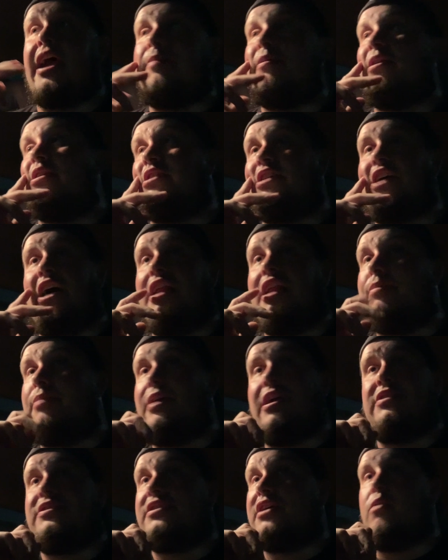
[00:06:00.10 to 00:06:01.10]
and Johnny
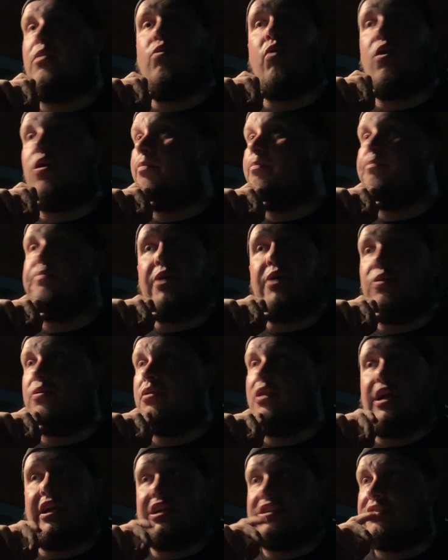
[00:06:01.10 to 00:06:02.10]
Manziel weren't built
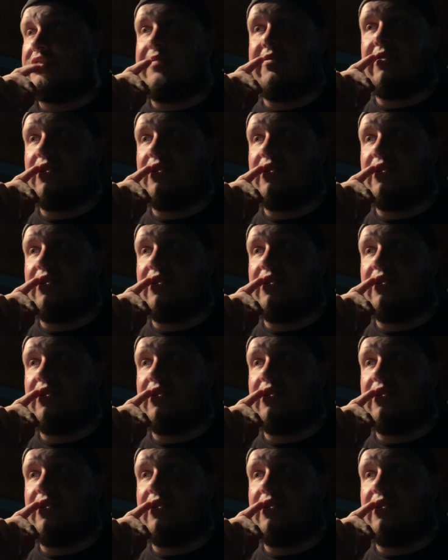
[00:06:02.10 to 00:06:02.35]
like Trevor